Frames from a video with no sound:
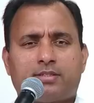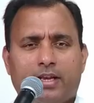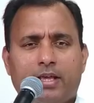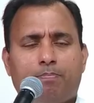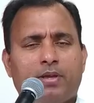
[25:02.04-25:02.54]

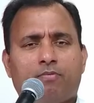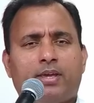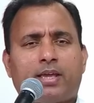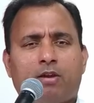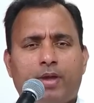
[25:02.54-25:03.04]
sleeping, we
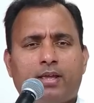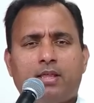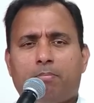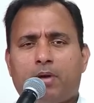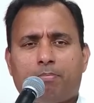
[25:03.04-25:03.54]
can wake
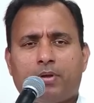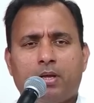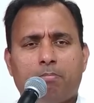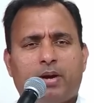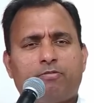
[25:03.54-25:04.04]
them
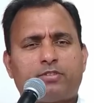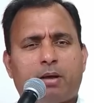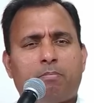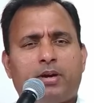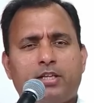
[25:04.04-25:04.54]
up. But if
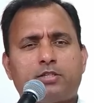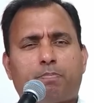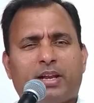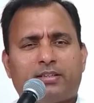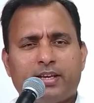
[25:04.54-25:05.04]
someone is
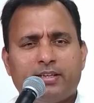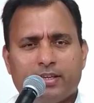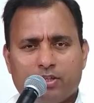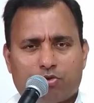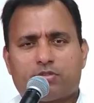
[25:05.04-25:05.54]

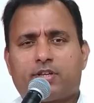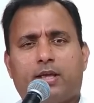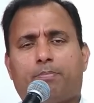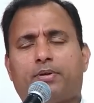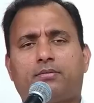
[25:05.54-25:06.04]
pretending to
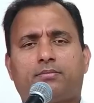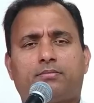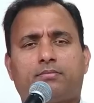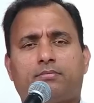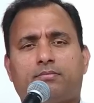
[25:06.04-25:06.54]
sleep,
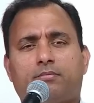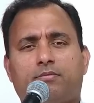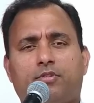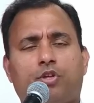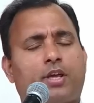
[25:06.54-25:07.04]

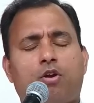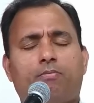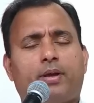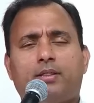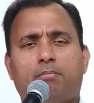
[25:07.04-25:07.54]
you
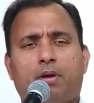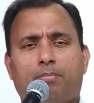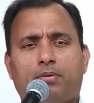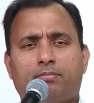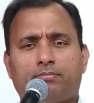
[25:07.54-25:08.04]
cannot wake them
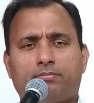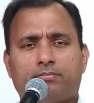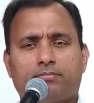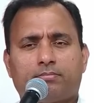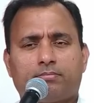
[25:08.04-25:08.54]
up.
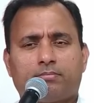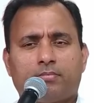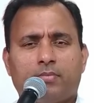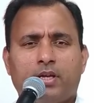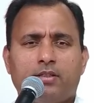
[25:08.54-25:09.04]

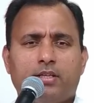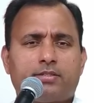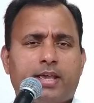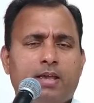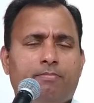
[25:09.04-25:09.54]
The
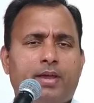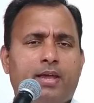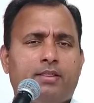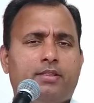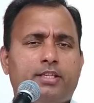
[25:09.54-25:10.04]
same
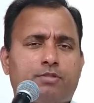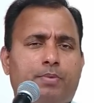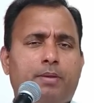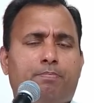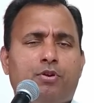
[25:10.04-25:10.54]
way, these
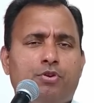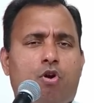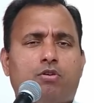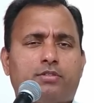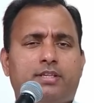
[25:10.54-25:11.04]
people
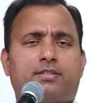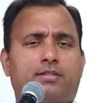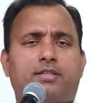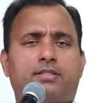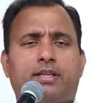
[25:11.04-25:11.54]
know
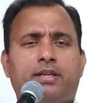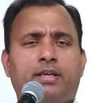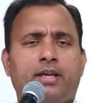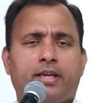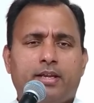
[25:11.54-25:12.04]
Jesus is
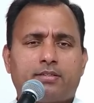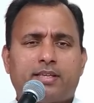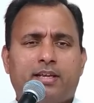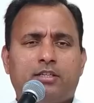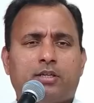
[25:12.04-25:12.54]

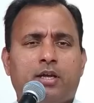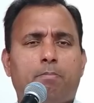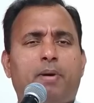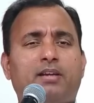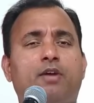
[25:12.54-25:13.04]
innocent,
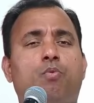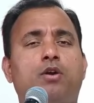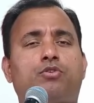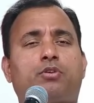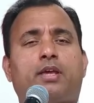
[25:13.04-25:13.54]
but they
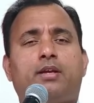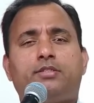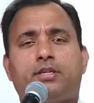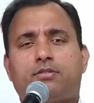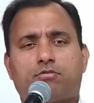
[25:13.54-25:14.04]
want to kill
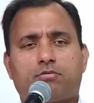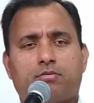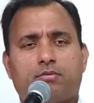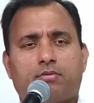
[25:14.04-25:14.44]
Jesus.